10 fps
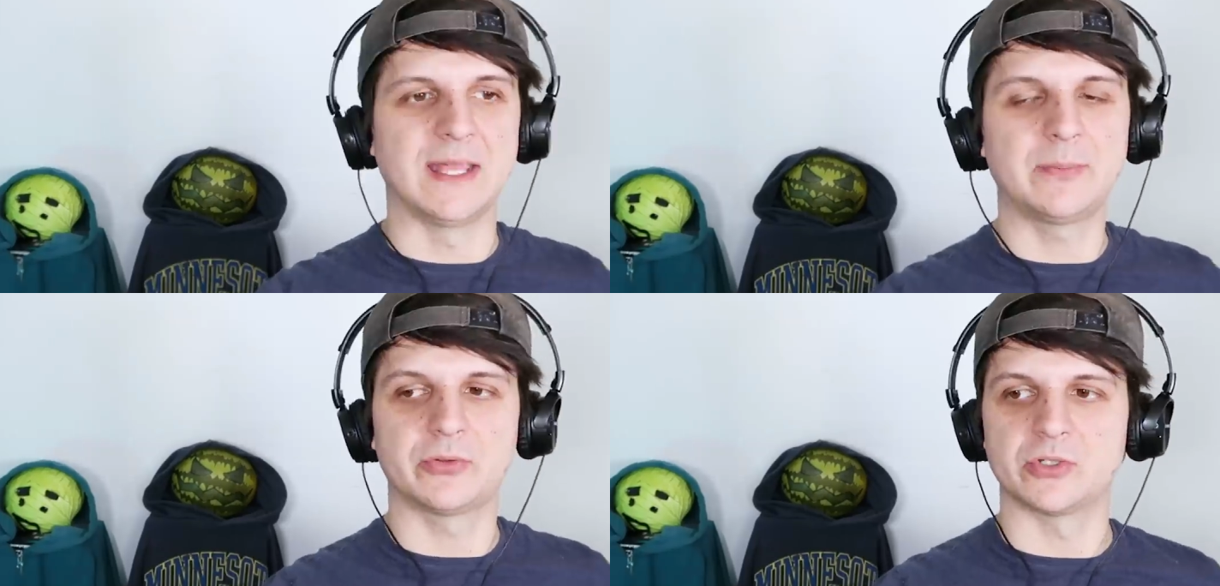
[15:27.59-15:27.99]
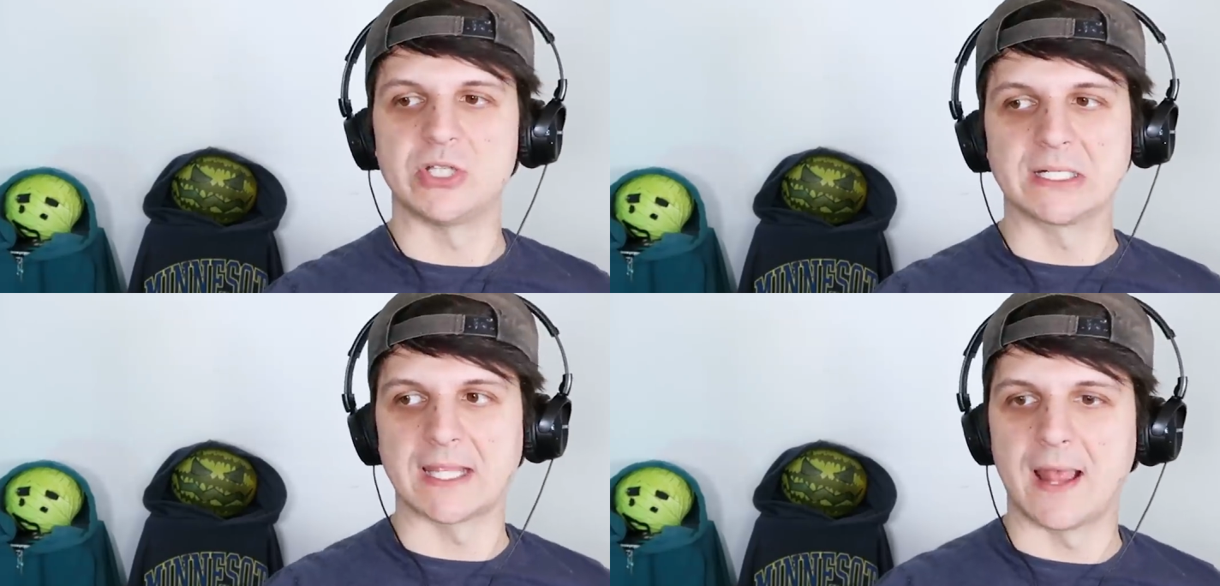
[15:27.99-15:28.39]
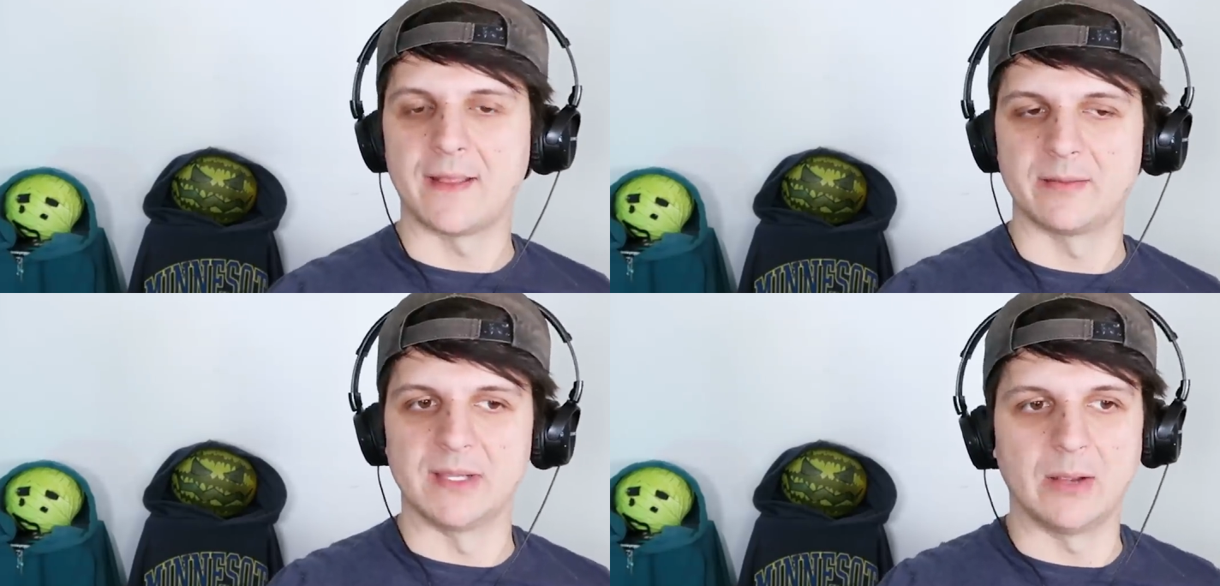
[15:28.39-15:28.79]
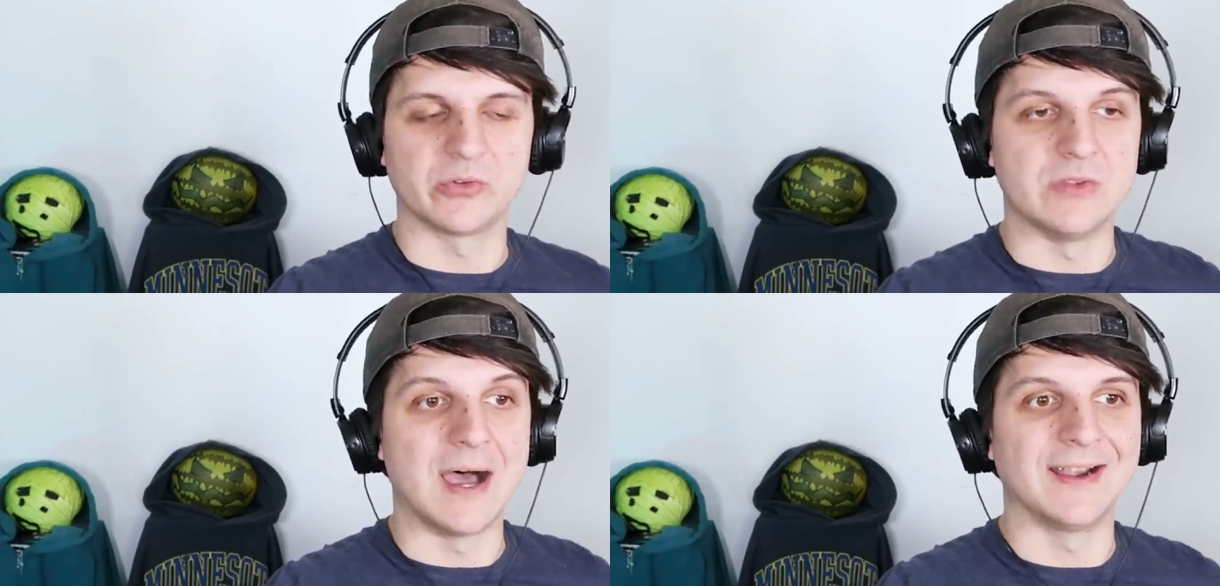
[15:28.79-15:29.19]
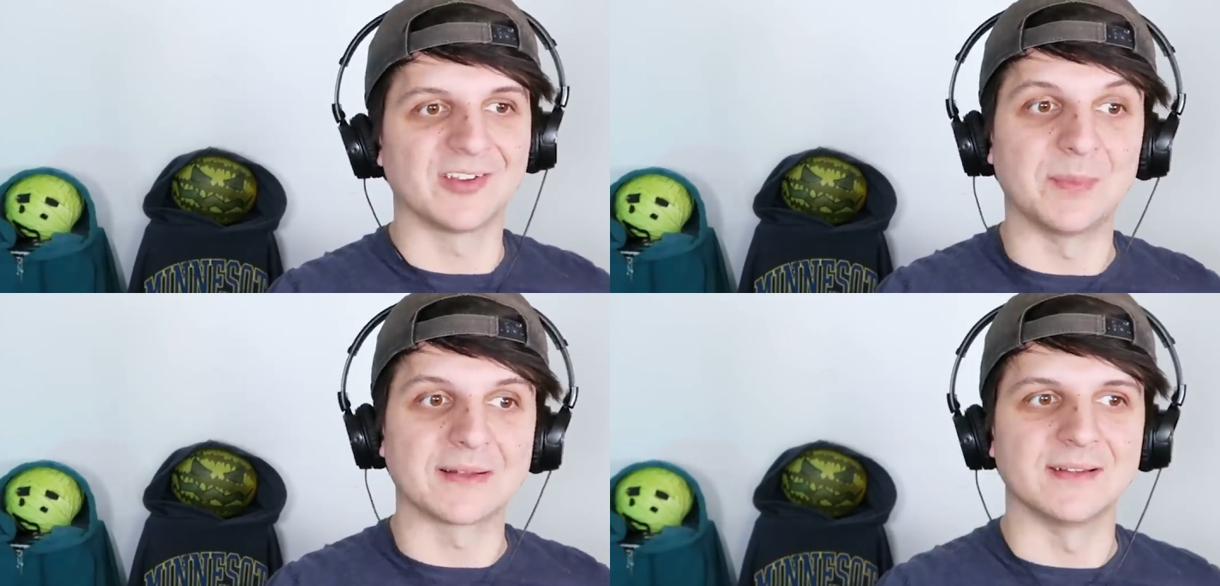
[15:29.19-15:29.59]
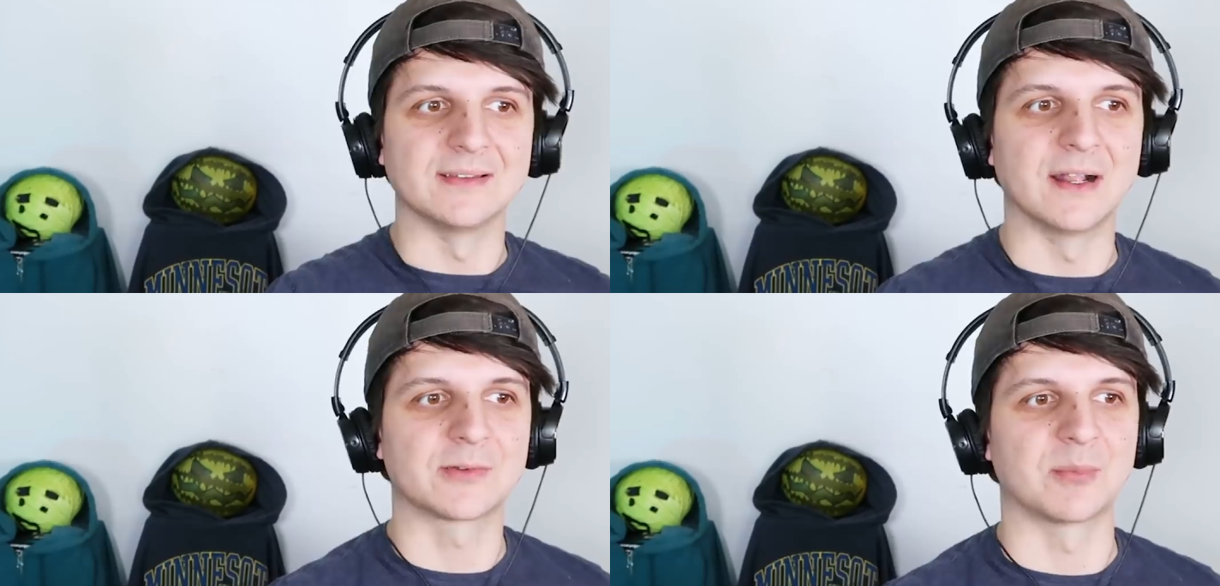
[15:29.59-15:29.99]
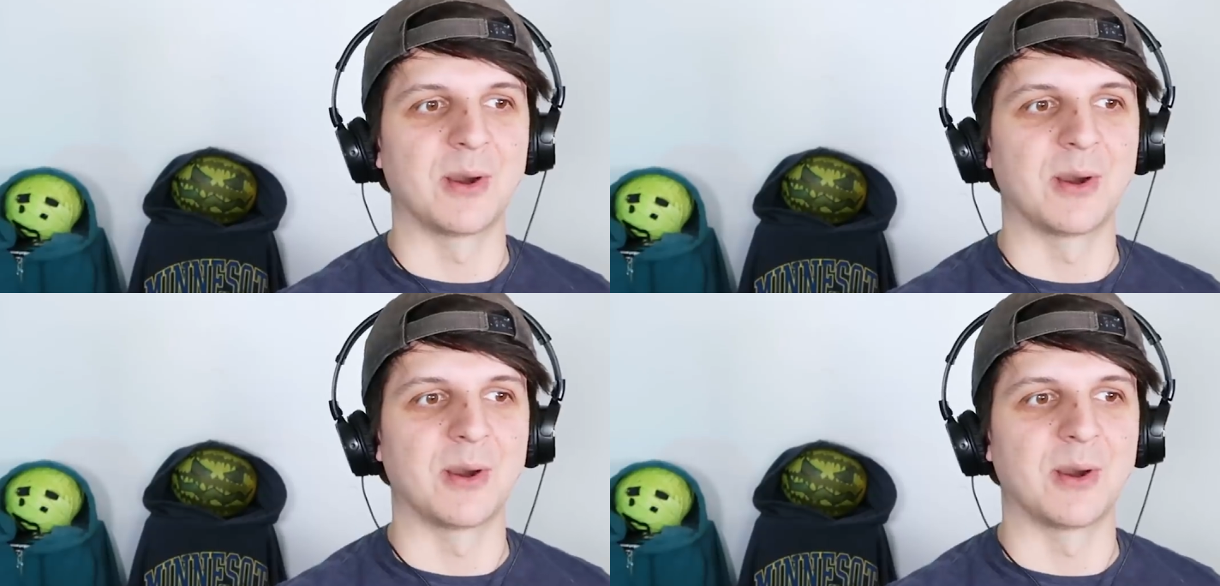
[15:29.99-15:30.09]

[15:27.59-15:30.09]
Speaker 1: That episode shocked the hell out of me. I was not expecting Dr.